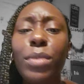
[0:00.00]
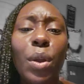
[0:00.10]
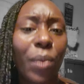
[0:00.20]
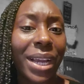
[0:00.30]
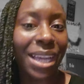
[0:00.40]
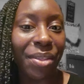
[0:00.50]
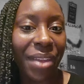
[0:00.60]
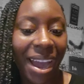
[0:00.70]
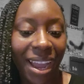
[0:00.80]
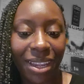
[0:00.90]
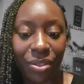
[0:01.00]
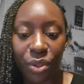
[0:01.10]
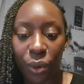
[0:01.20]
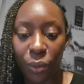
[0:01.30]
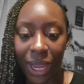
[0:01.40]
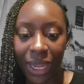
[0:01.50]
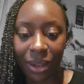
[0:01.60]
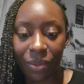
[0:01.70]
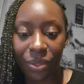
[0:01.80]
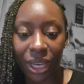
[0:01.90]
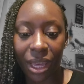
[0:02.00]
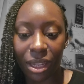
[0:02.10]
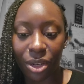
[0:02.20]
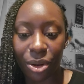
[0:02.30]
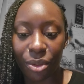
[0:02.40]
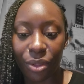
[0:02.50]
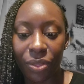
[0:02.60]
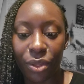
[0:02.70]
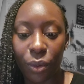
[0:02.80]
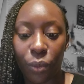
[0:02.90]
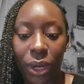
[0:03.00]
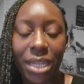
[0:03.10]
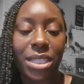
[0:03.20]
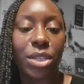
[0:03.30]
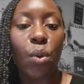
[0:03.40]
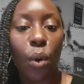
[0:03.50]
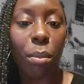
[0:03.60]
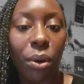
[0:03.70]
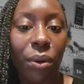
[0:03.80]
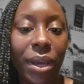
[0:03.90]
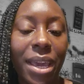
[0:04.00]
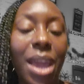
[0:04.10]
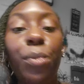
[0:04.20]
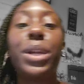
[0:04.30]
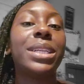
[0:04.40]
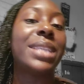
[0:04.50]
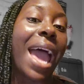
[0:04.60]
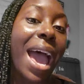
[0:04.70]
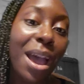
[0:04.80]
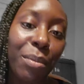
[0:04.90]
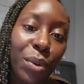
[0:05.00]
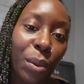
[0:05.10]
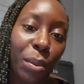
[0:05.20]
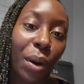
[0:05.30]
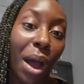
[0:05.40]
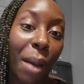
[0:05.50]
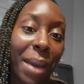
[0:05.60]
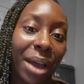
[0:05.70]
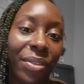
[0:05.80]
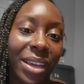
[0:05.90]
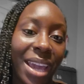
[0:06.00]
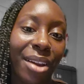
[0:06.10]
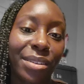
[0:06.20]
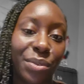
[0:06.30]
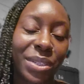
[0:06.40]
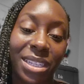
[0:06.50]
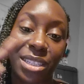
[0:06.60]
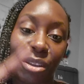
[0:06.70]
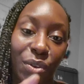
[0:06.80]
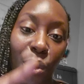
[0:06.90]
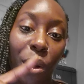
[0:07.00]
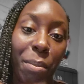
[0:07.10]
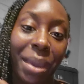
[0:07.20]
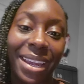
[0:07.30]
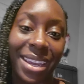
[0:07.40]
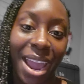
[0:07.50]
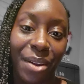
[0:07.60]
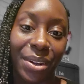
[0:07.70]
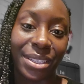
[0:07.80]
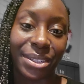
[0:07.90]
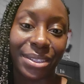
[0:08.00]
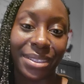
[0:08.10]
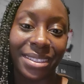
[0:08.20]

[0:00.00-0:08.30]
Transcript: Write down the height, the weight, the color, what is normal and what is abnormal about the characteristics of your main character.